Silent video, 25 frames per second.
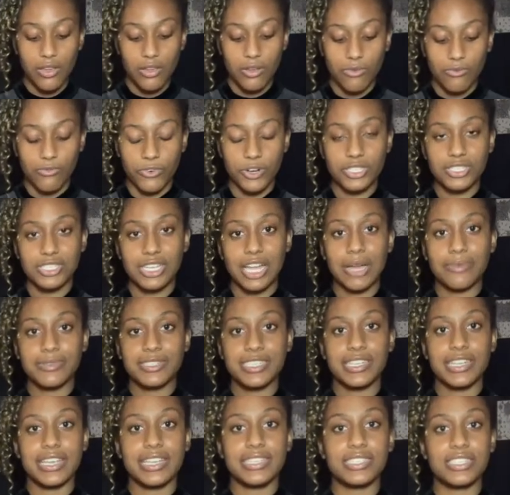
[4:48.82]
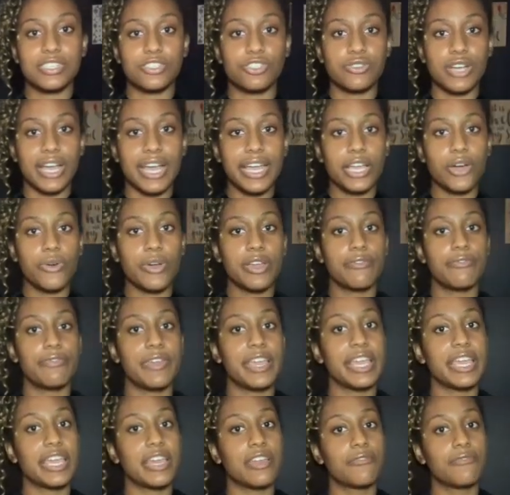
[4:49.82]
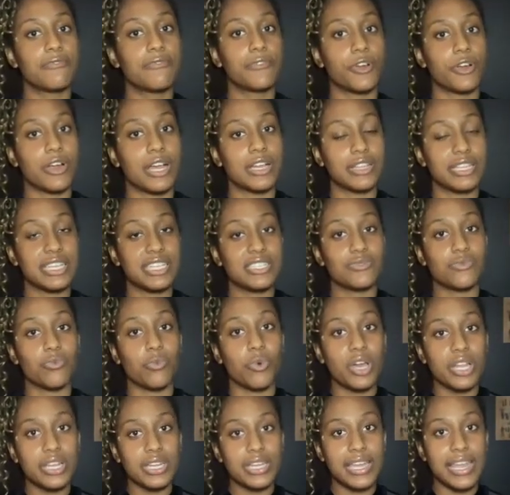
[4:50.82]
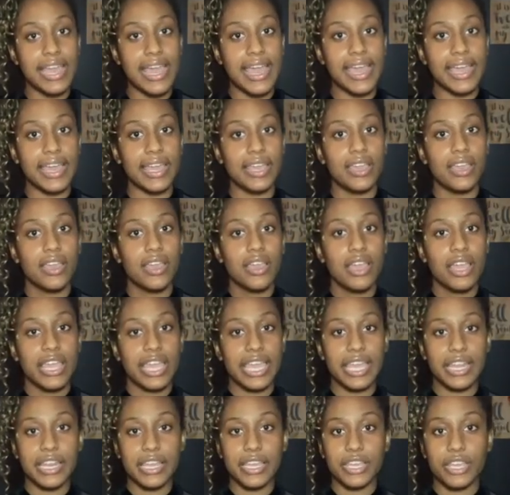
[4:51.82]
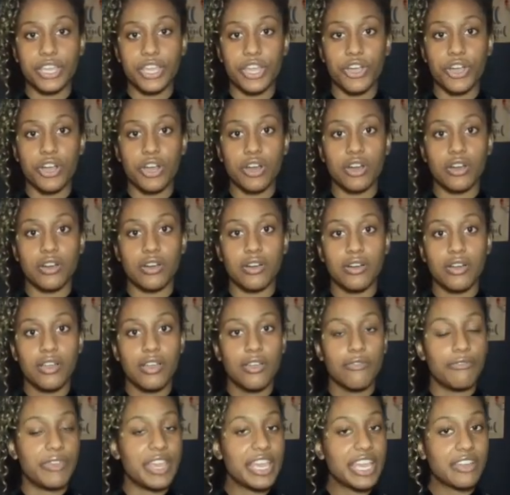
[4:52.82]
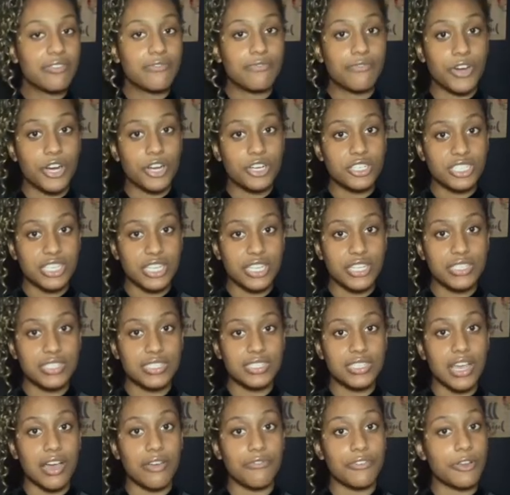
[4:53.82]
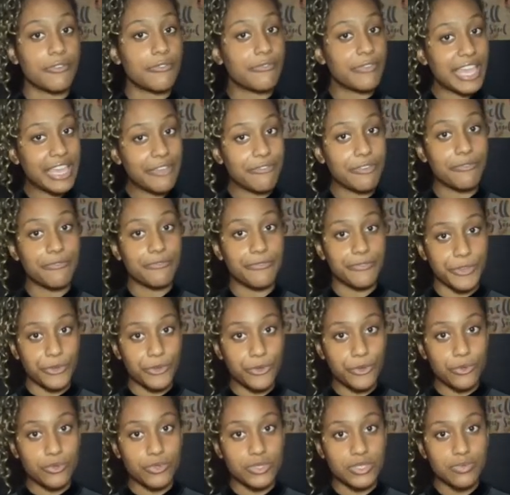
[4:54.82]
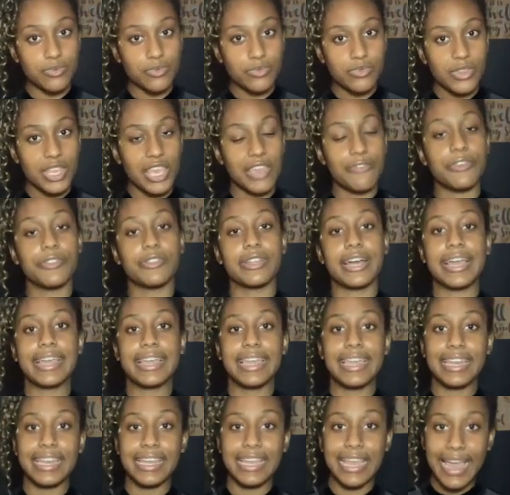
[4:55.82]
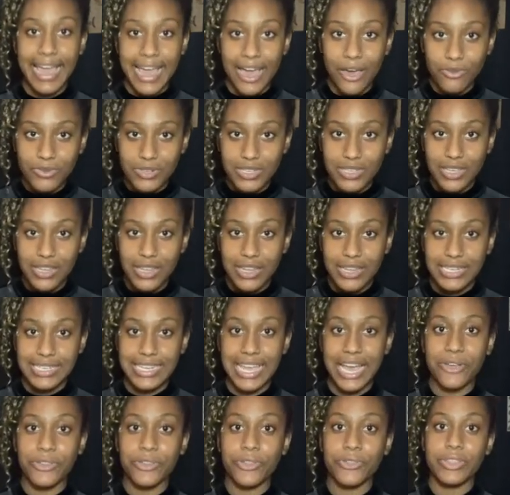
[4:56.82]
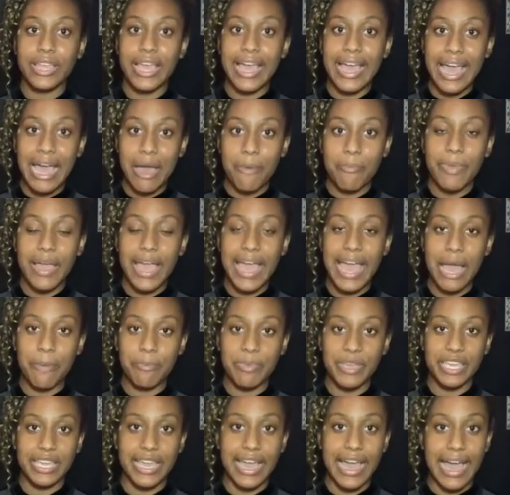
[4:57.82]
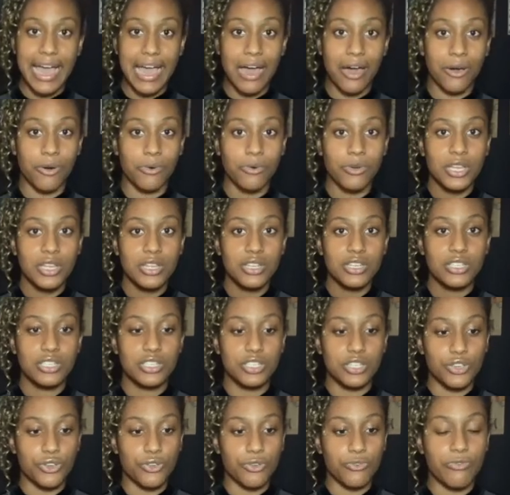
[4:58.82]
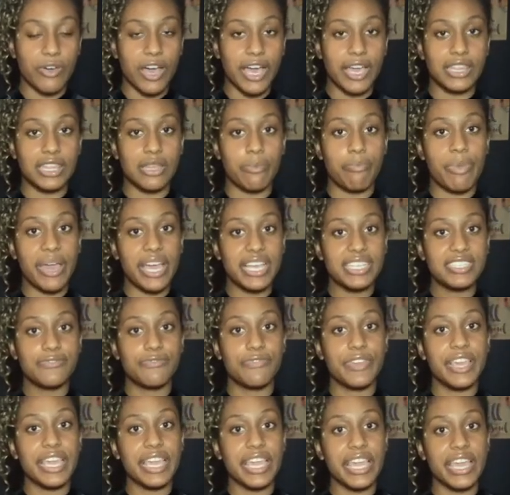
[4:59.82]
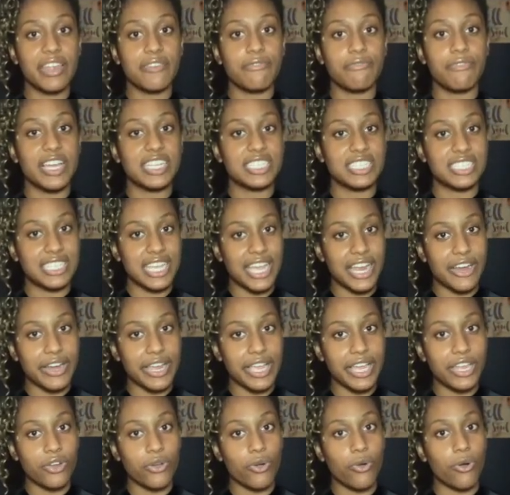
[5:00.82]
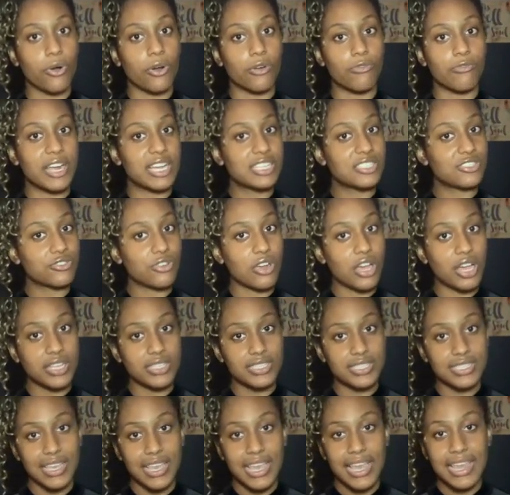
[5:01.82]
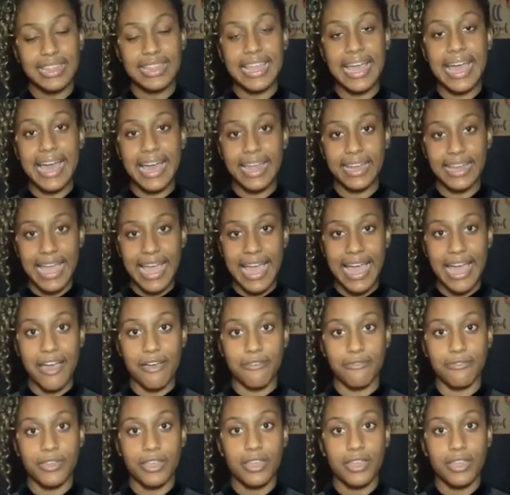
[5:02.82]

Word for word: First option is to try going vegan for at least one day, eating your vegan versions of your favorite foods. If you like eating out, download the app Happy Cow to find the best vegan, vegetarian, or restaurants that have